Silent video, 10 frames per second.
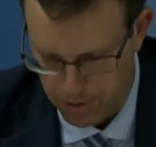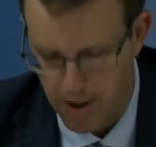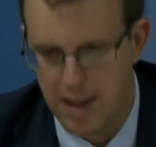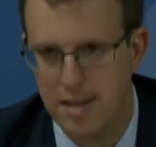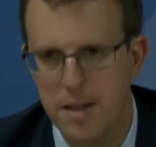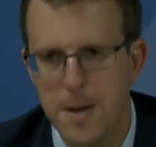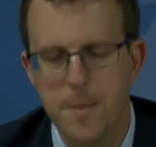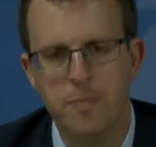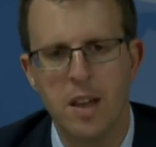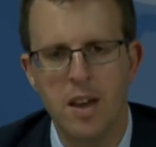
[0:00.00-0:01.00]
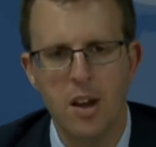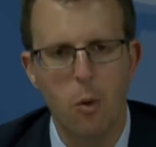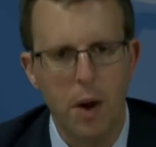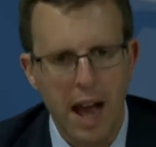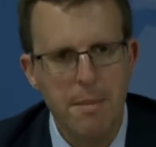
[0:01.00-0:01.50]
threats.
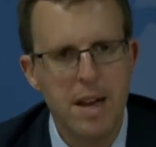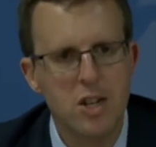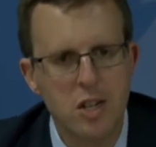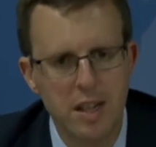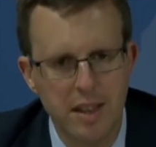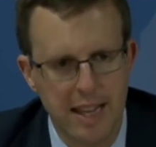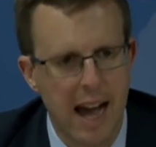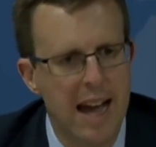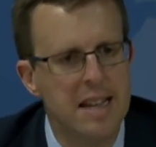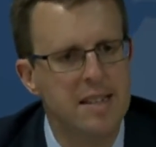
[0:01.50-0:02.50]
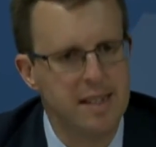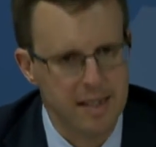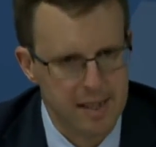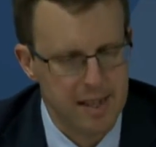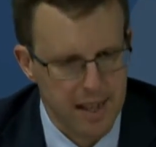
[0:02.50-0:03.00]
When I mention the
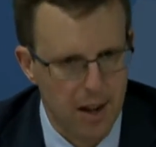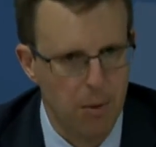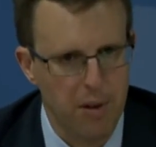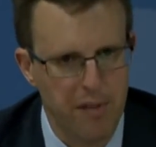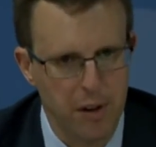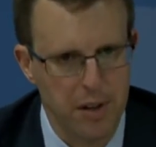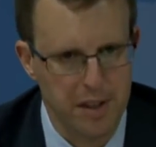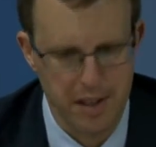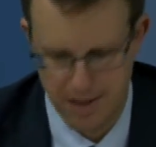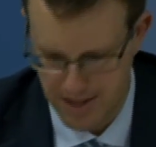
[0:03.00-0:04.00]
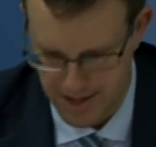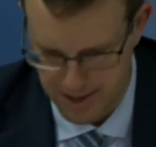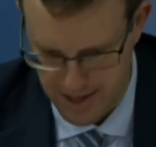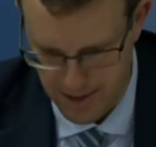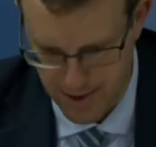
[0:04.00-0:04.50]
ISTC, I'll refer to the, the,
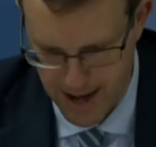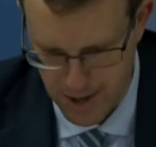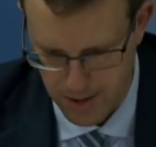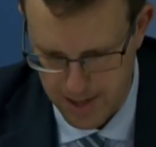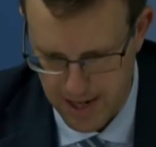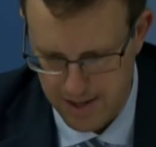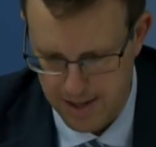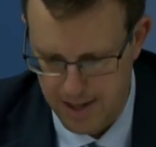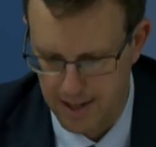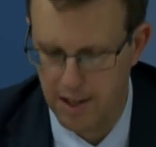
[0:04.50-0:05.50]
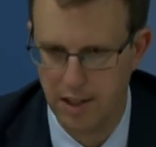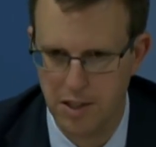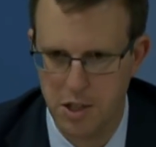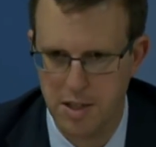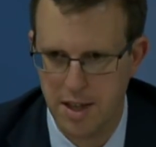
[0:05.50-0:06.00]
the International Science and
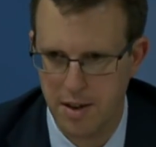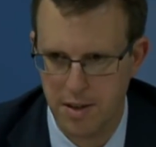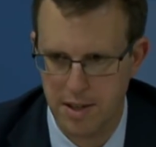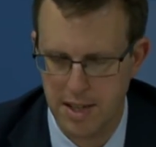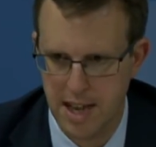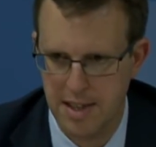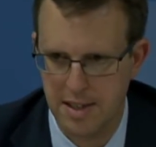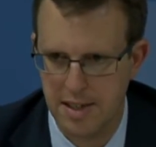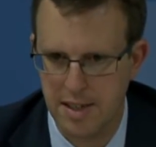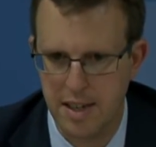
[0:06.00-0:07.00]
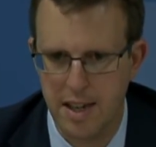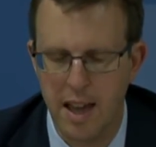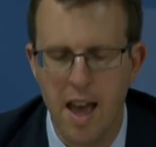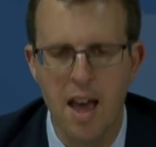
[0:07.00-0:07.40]
Technology Center as the ISTC,